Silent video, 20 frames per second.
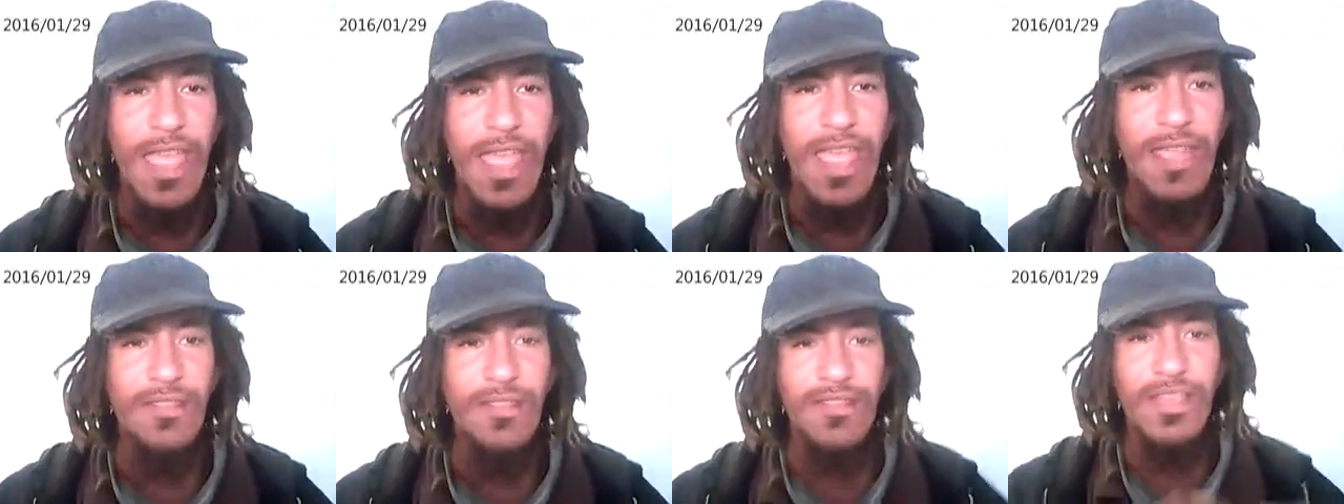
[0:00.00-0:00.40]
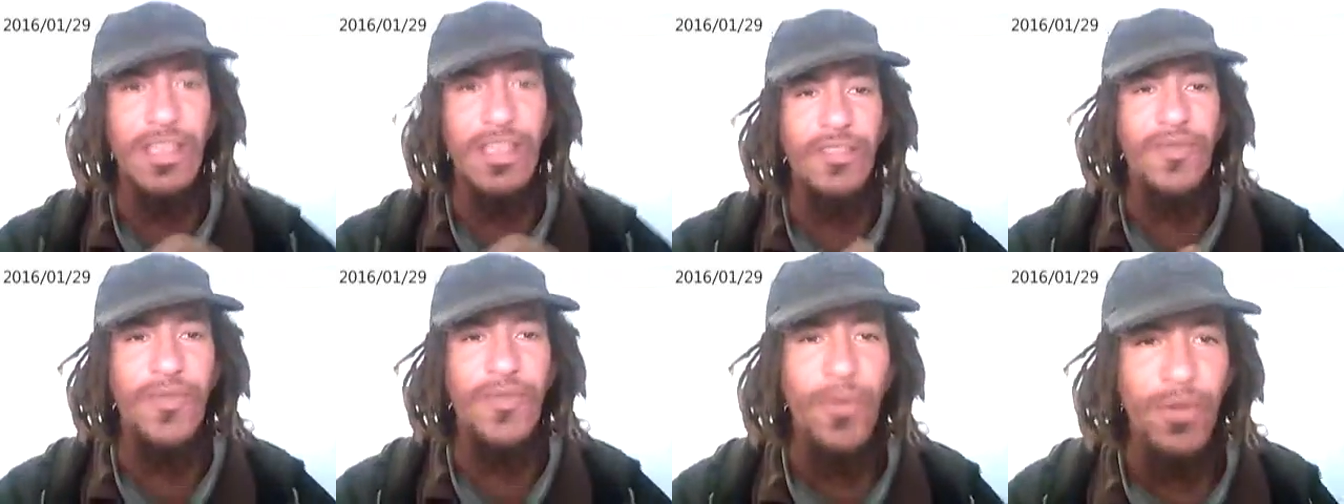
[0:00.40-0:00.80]
And you
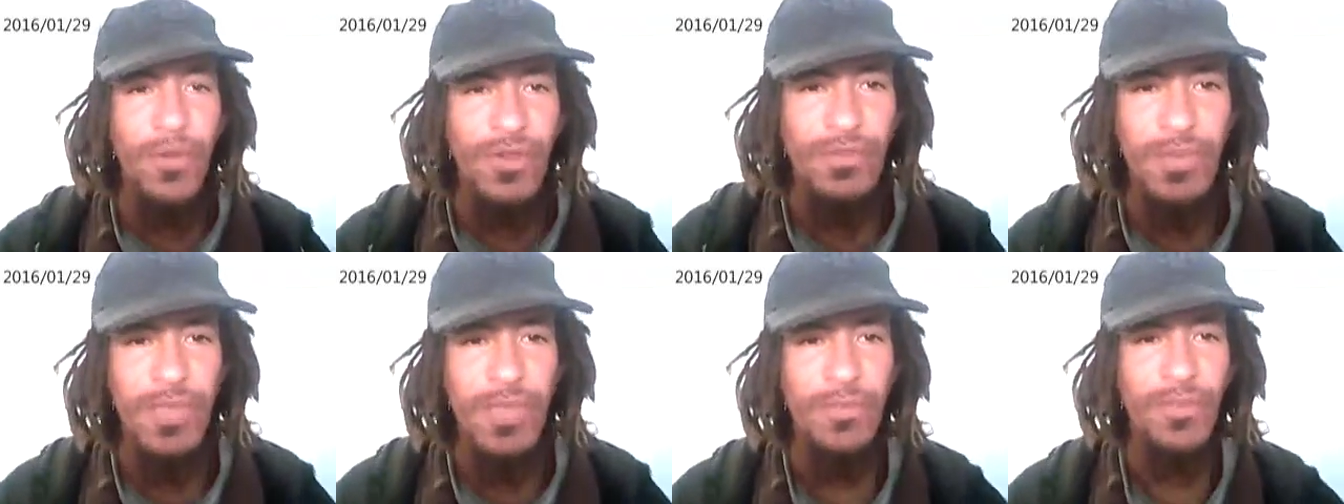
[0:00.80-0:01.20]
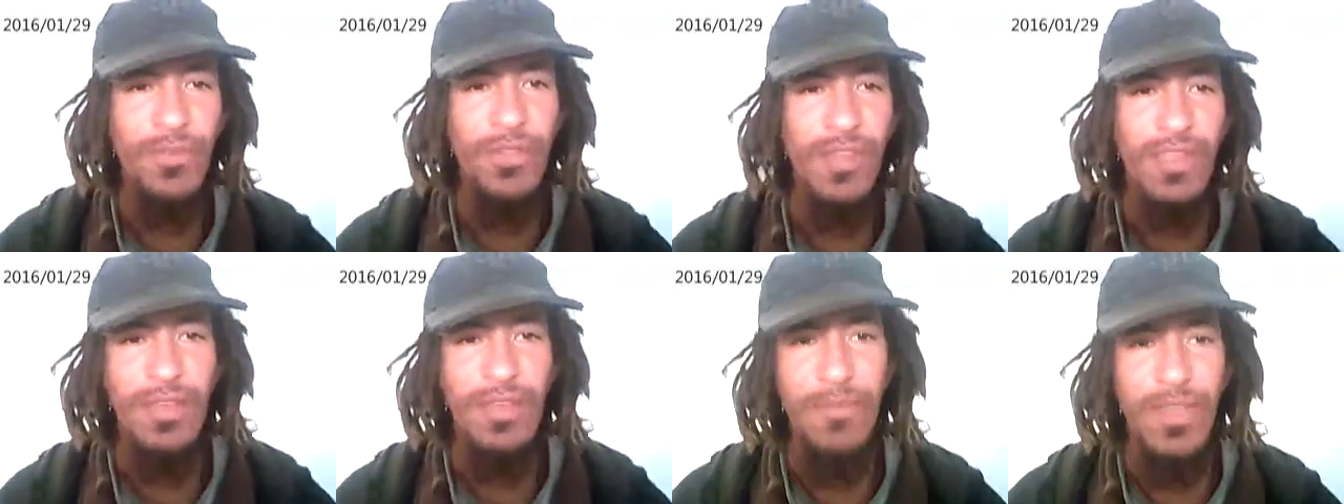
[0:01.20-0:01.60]
guys force people
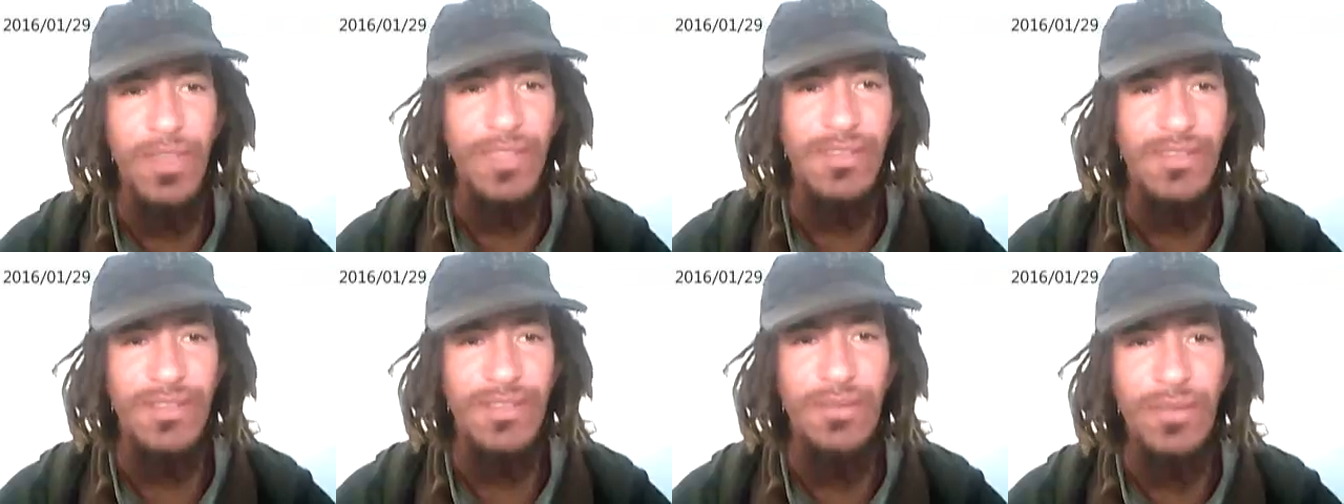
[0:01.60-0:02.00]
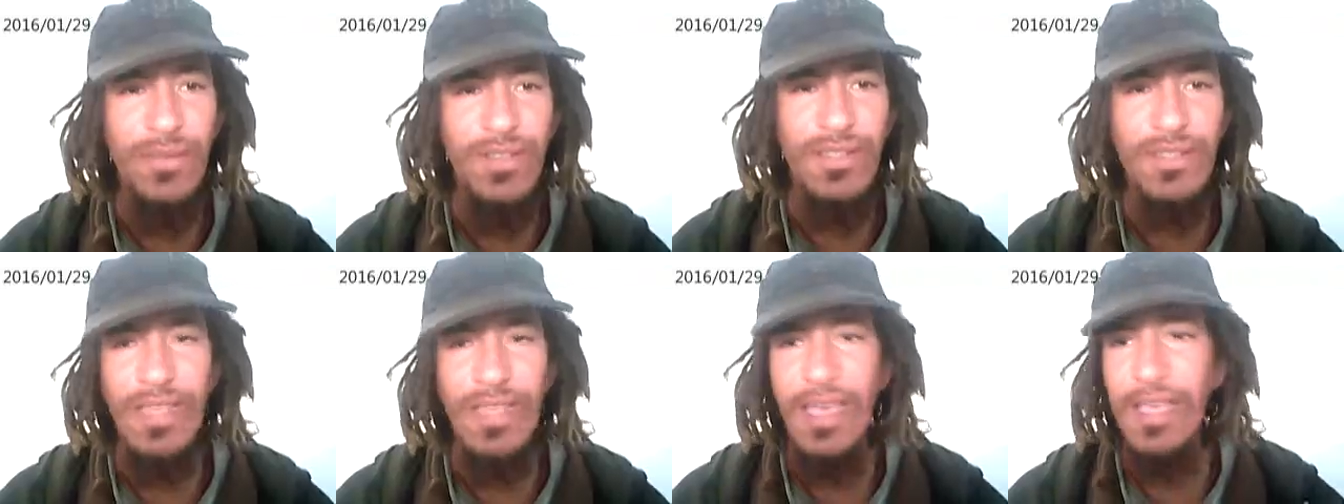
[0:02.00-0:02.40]
to commit
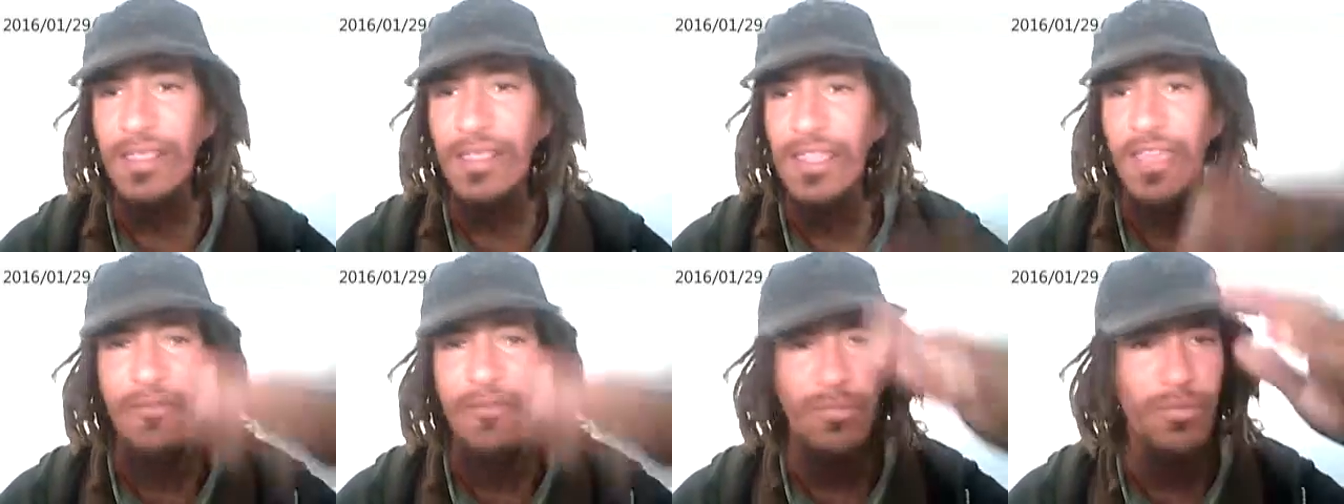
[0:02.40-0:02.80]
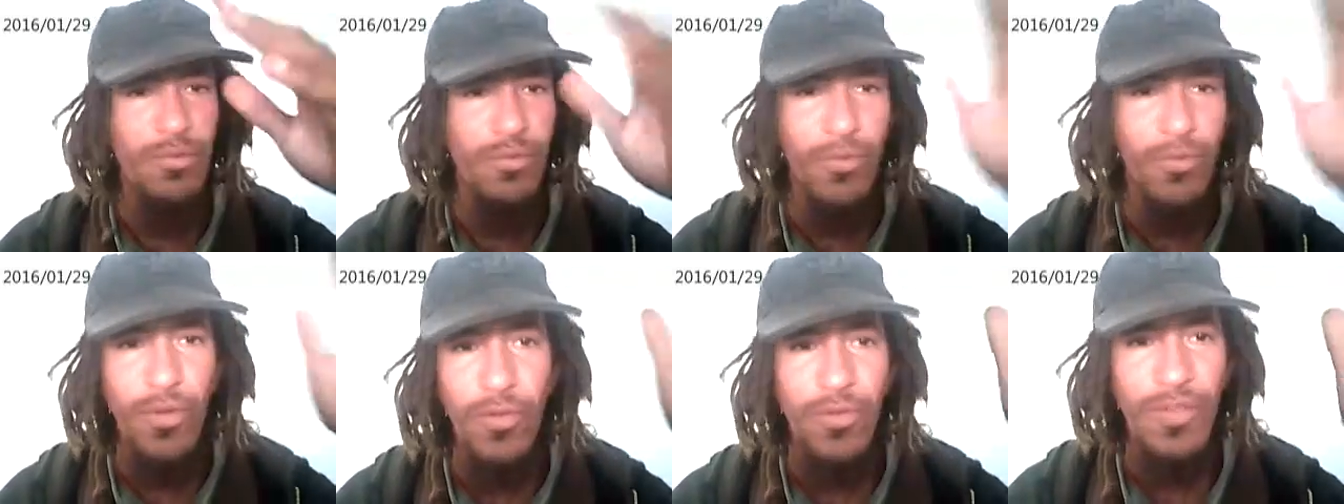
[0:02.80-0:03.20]
suicide. They've
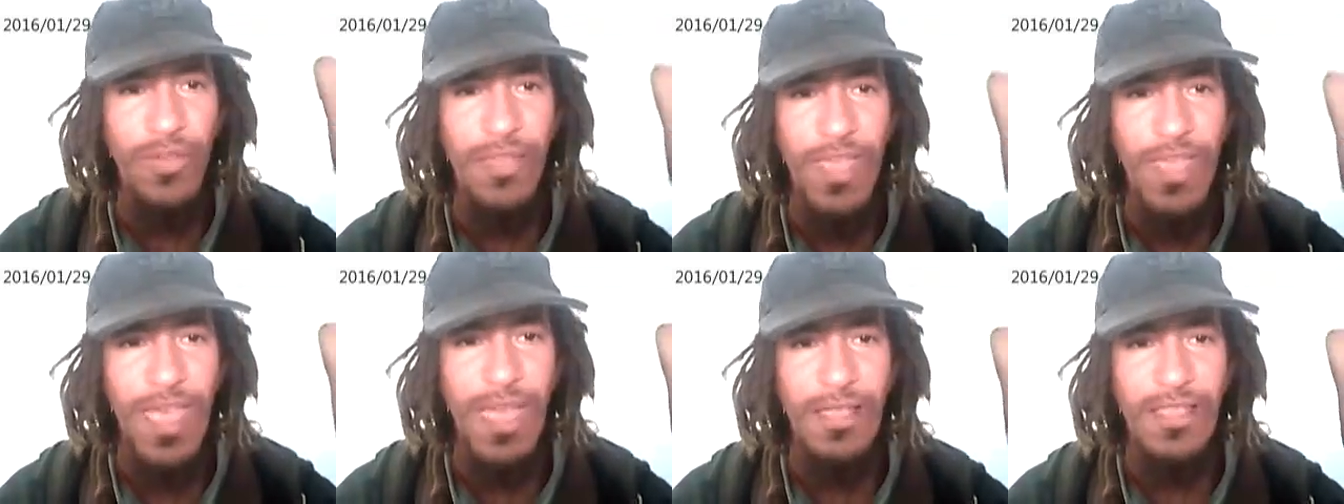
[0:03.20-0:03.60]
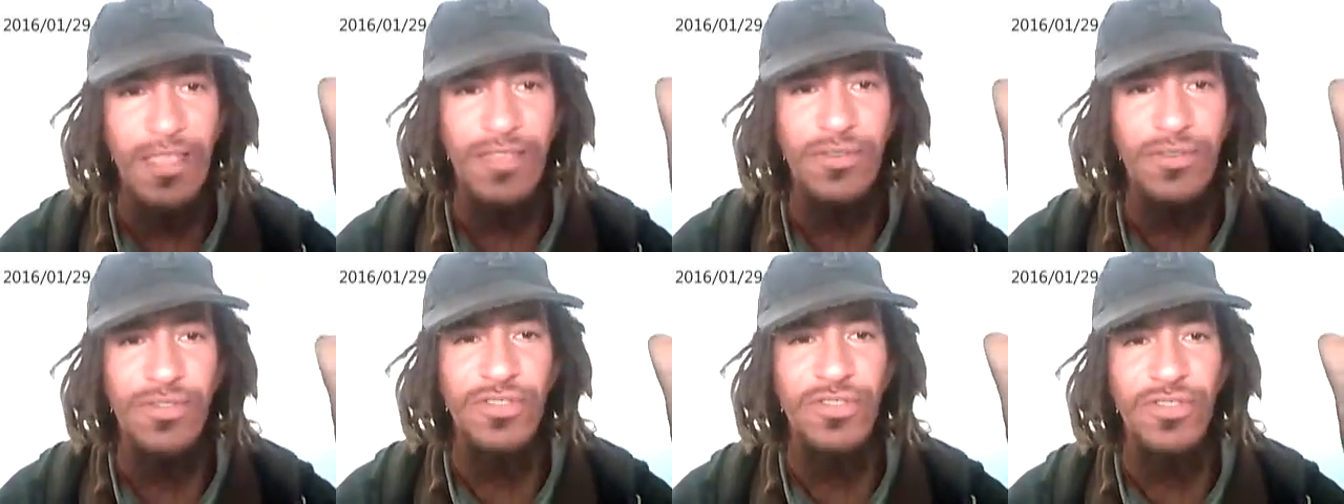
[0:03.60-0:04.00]
proven that.
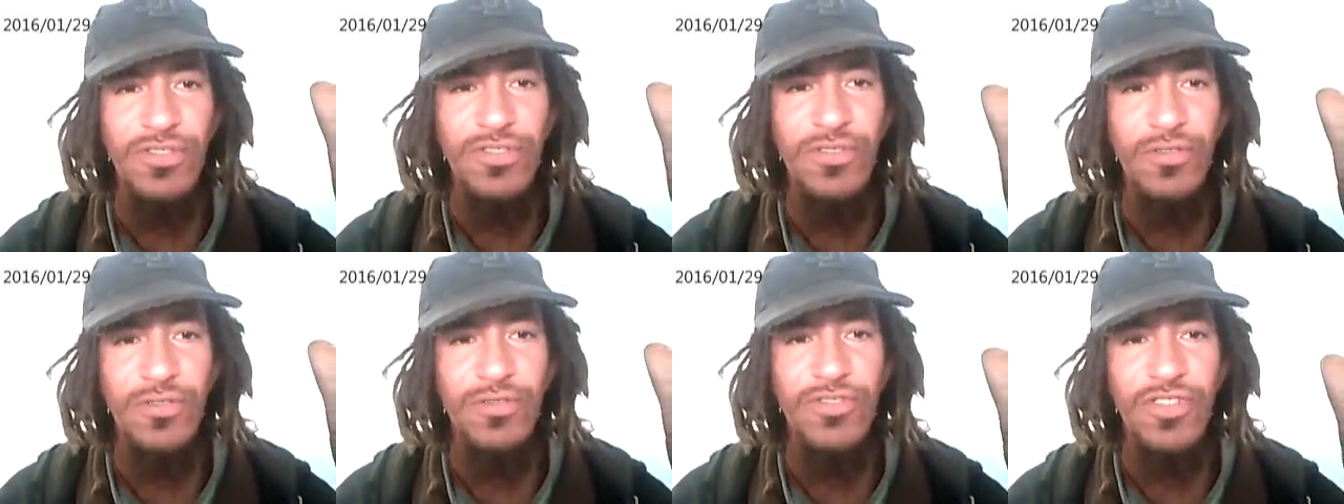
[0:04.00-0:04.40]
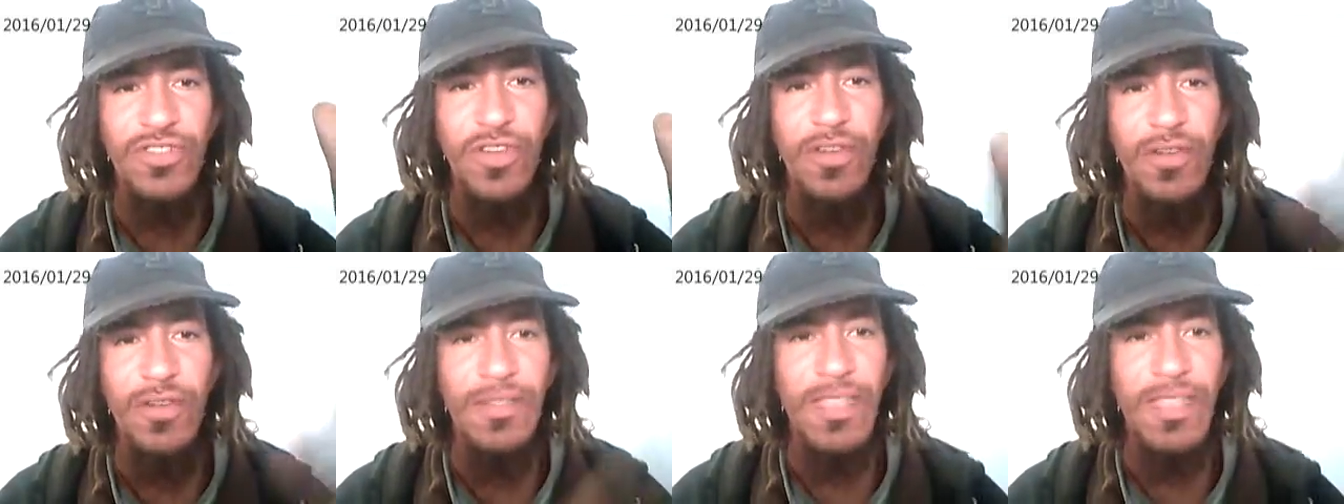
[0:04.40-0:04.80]
That's what you do, Joe.